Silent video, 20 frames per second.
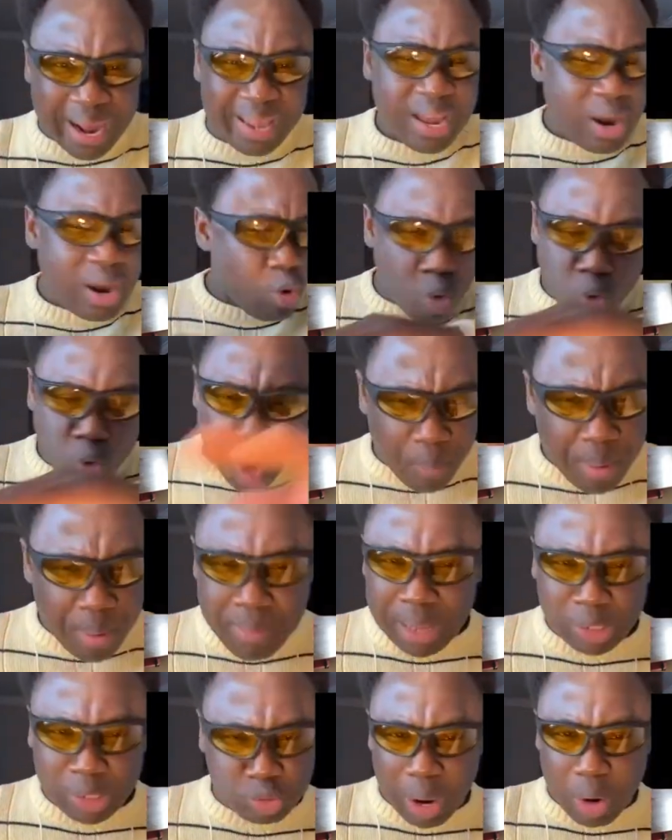Uko be man
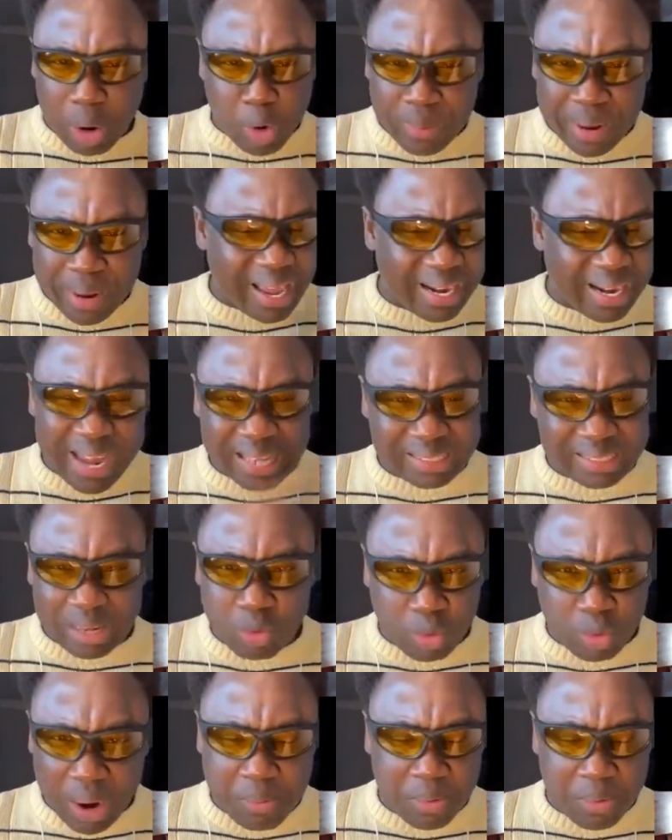so our bread. And yes, I'm
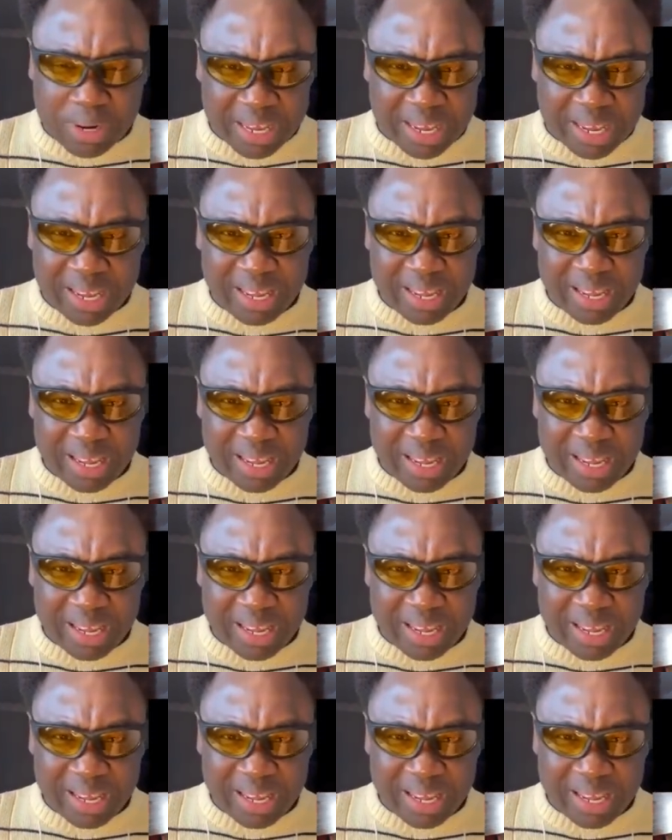crumbling.